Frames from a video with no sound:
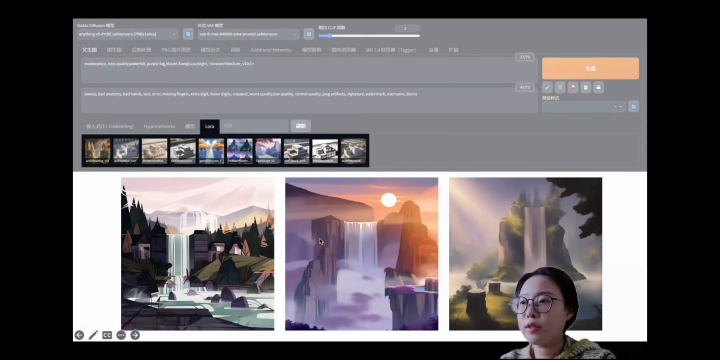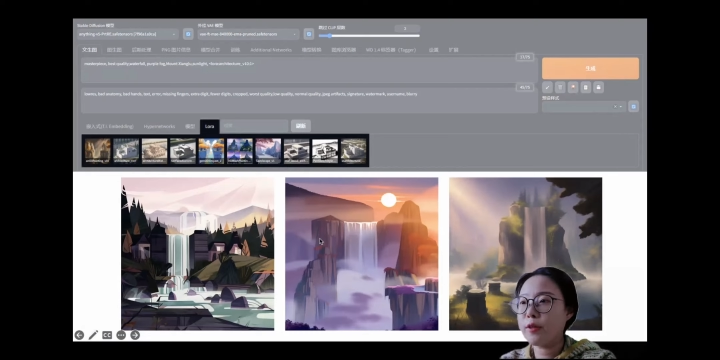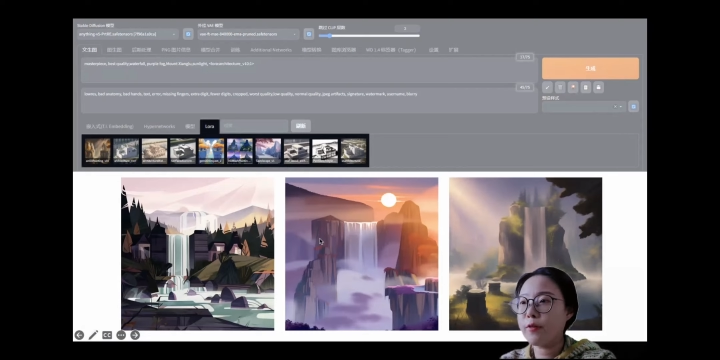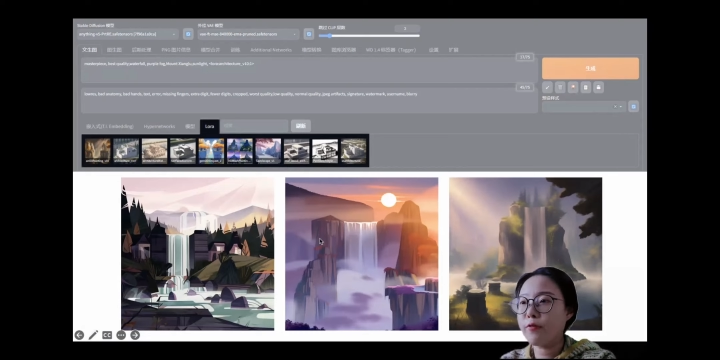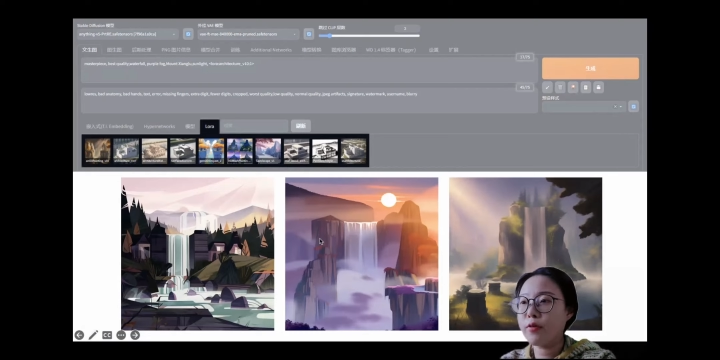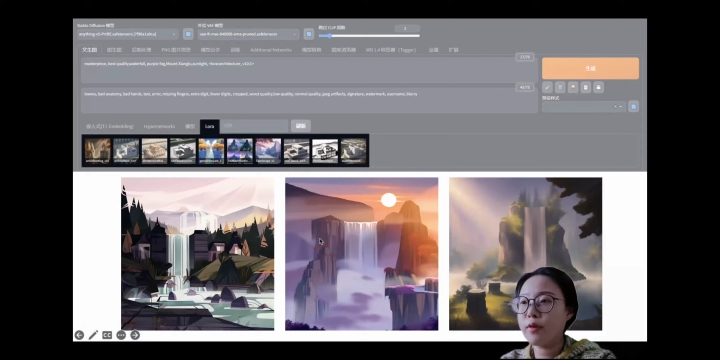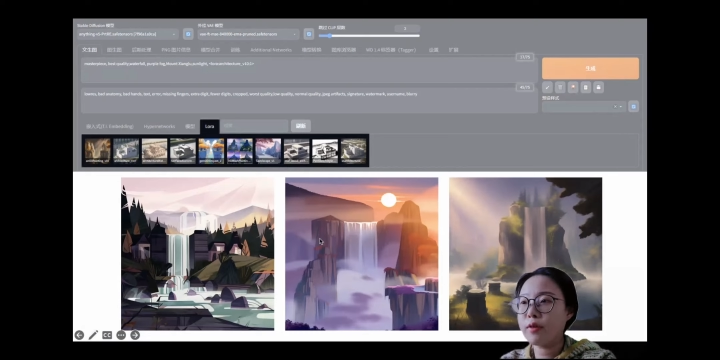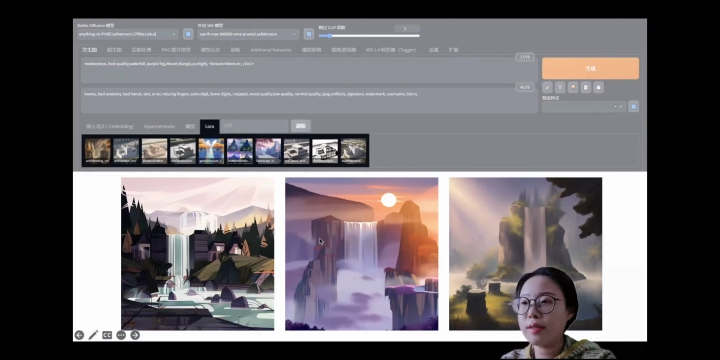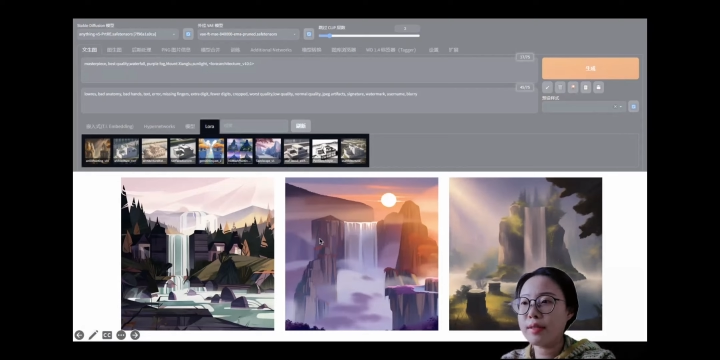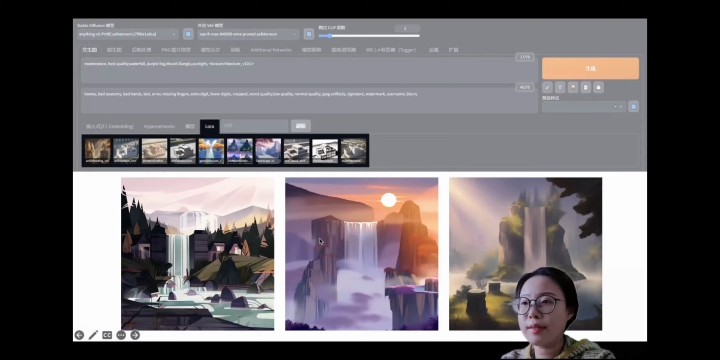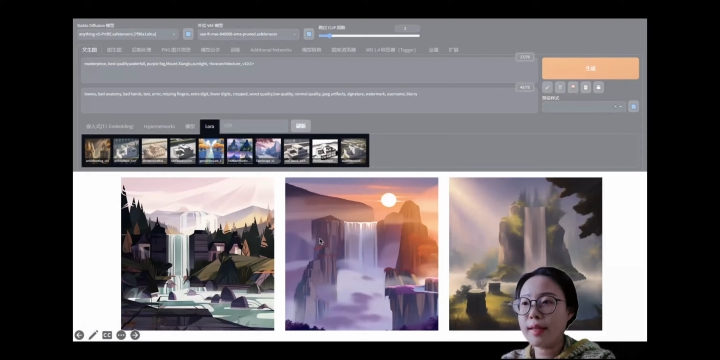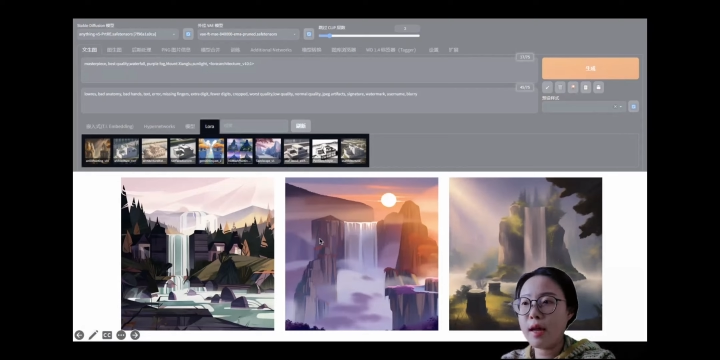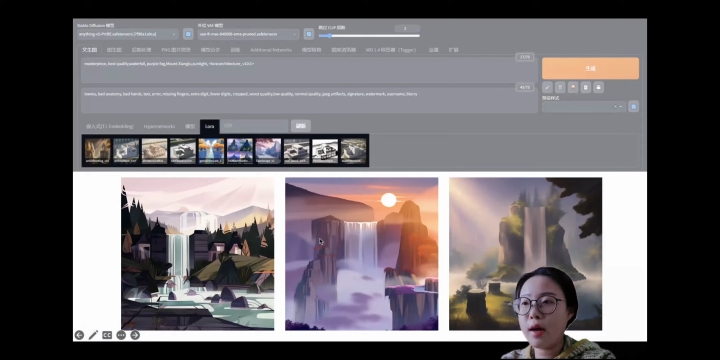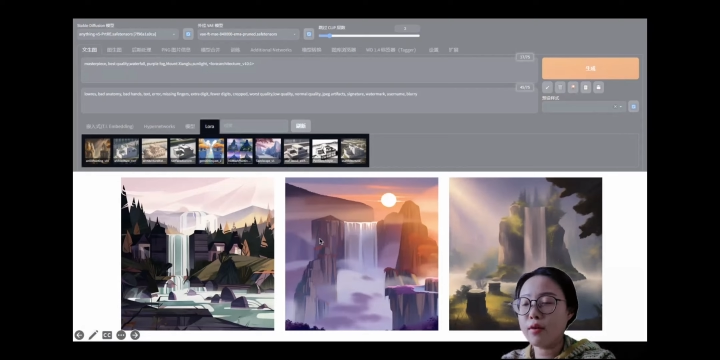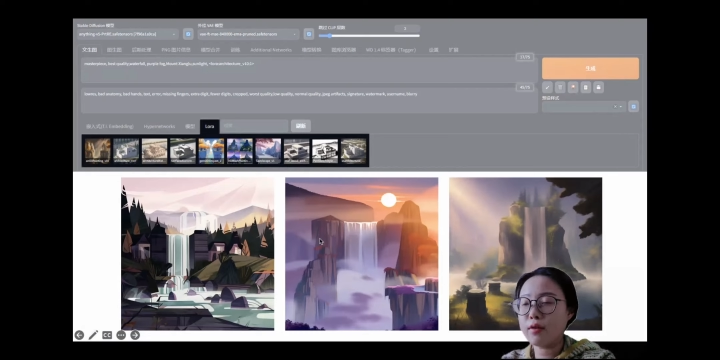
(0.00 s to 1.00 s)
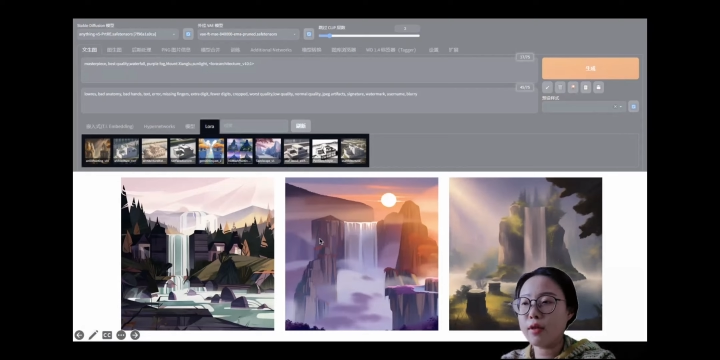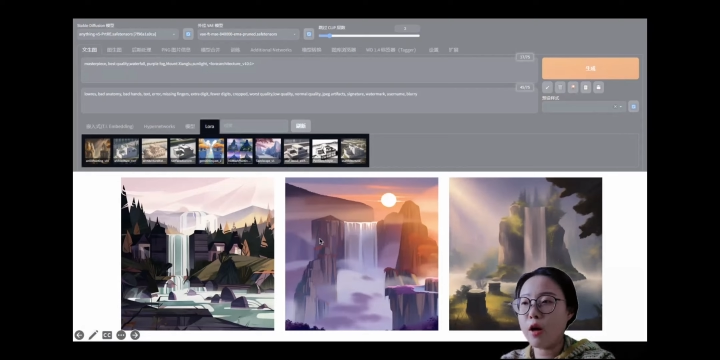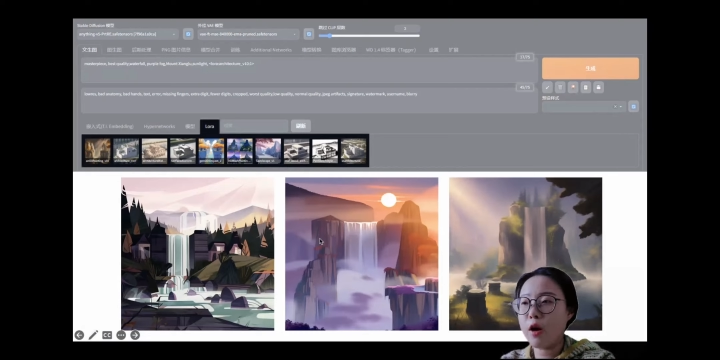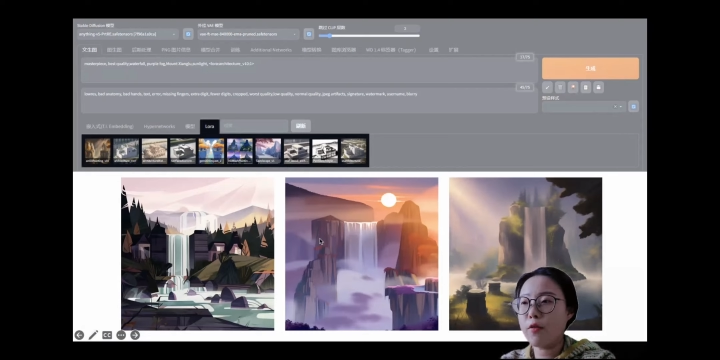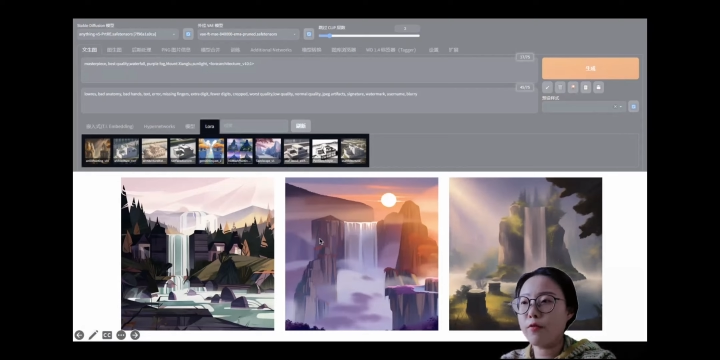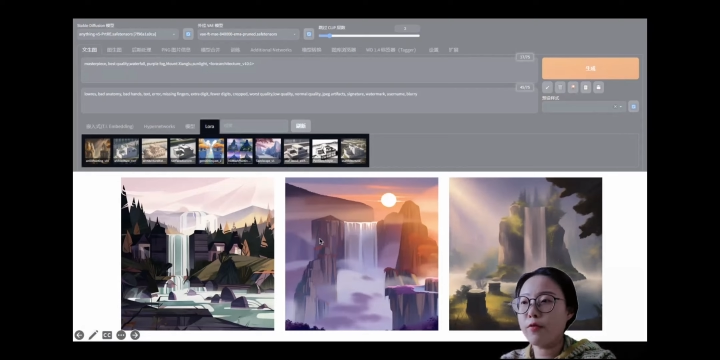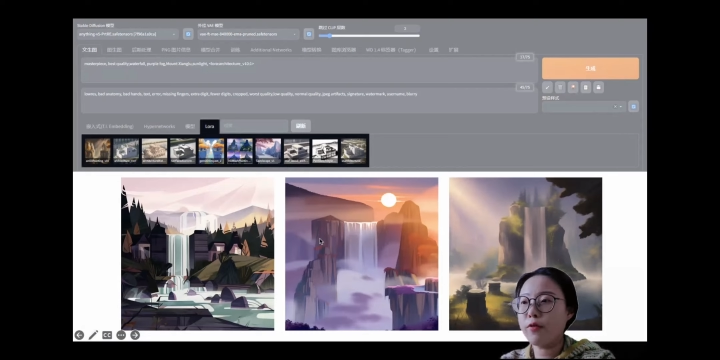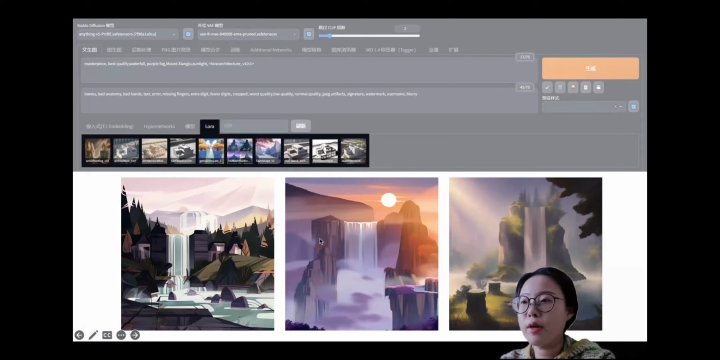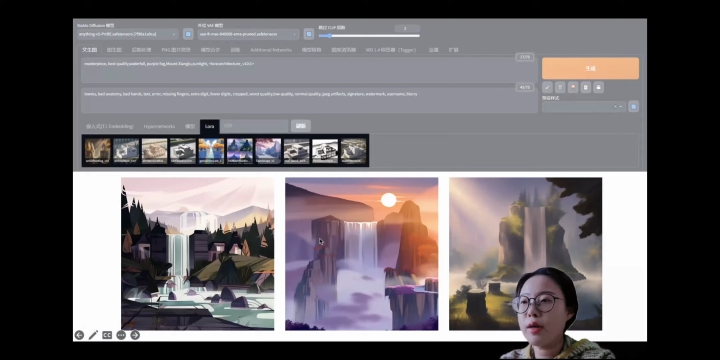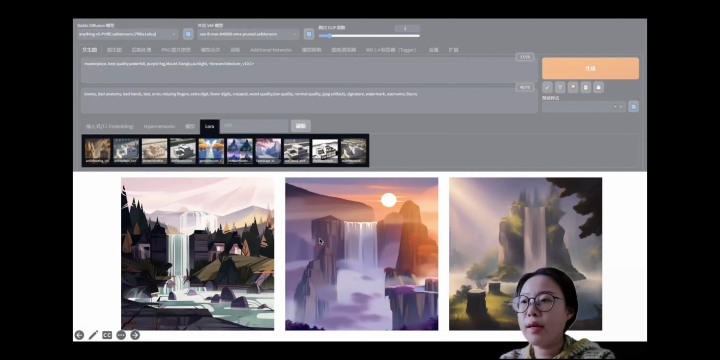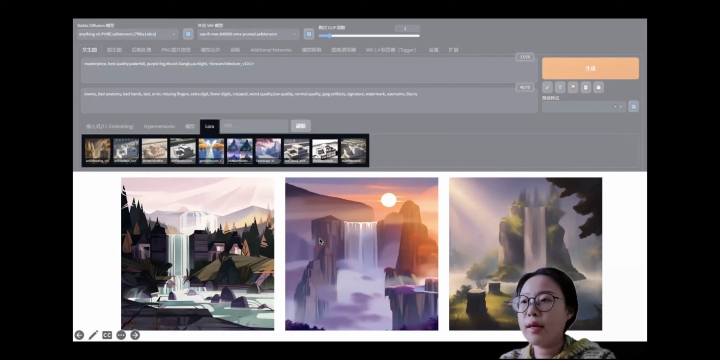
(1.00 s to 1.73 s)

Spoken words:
different styles of